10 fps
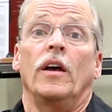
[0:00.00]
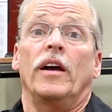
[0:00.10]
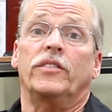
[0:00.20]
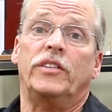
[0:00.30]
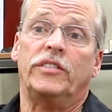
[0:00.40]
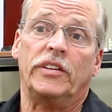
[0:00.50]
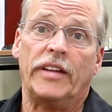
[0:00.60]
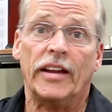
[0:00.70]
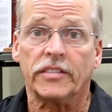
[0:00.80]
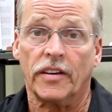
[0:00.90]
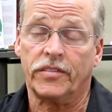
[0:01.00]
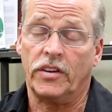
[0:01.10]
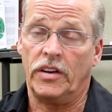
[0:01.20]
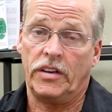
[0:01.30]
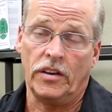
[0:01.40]
and she said, that stuff's
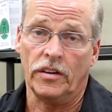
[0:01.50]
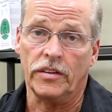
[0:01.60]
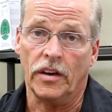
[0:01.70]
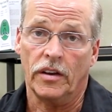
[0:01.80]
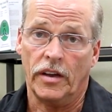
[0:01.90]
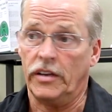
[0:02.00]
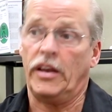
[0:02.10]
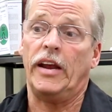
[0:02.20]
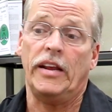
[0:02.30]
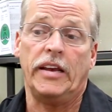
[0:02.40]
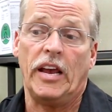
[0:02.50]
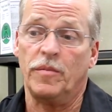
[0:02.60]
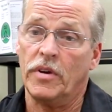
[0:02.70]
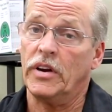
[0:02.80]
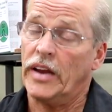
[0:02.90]
going to kill you. And Katie
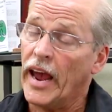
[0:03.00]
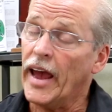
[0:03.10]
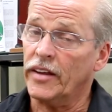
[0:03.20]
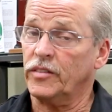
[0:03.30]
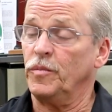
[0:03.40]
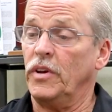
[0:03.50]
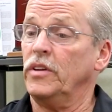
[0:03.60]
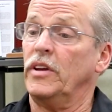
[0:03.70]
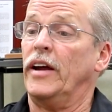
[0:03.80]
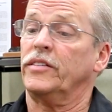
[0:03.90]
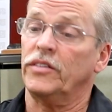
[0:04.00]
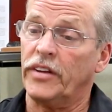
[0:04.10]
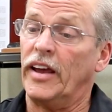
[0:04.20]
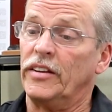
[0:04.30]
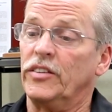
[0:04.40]
came in and asked me, Dr.
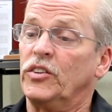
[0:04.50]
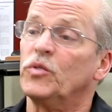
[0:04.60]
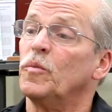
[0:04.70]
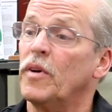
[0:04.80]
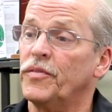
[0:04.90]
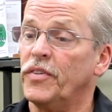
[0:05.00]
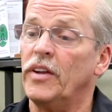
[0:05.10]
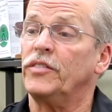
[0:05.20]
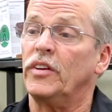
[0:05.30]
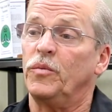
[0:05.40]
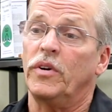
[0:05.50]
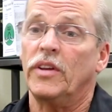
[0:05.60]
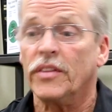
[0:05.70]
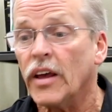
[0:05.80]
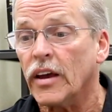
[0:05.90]
Tent, this is what my friend said, what do
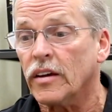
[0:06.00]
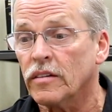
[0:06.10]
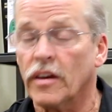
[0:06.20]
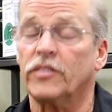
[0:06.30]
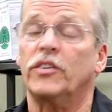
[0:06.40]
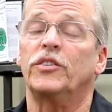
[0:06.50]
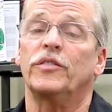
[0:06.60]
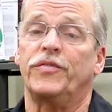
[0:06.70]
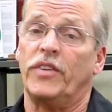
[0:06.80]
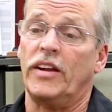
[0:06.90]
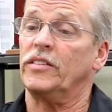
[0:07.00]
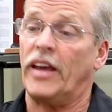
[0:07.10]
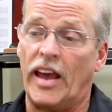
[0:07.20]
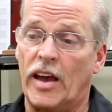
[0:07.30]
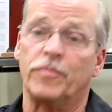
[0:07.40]
you think? I said, your friend's
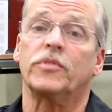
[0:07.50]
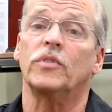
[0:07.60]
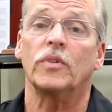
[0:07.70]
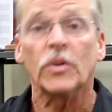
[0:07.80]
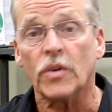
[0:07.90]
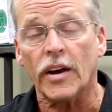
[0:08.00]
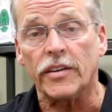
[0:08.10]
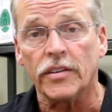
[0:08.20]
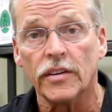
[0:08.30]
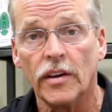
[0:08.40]
absolutely right.